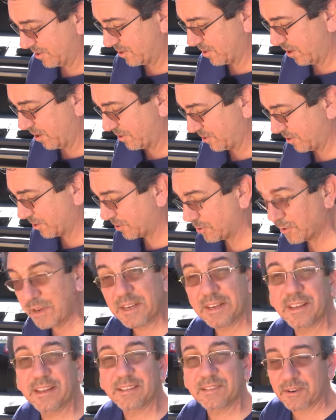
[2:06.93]
charger so
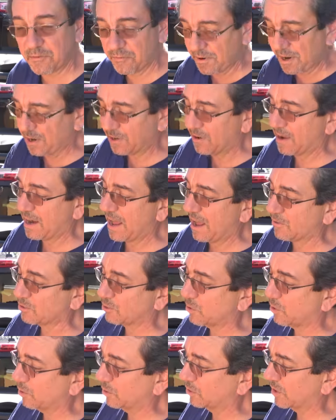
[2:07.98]
it needs a regular
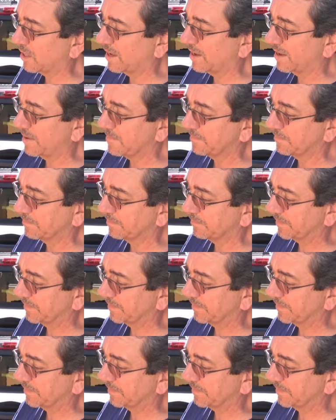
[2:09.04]
household um,